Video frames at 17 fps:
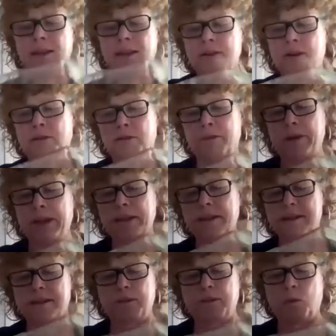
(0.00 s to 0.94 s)
all
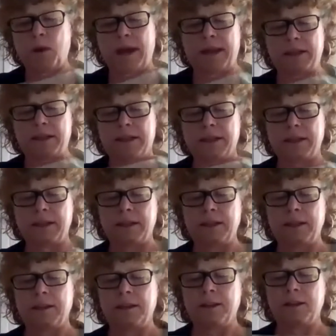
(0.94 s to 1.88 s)
rinsed and wet.
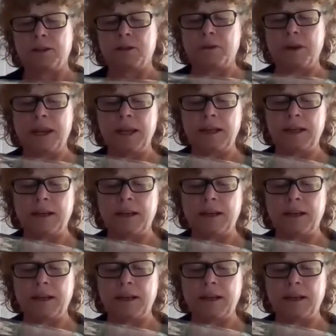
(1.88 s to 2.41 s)
Drain it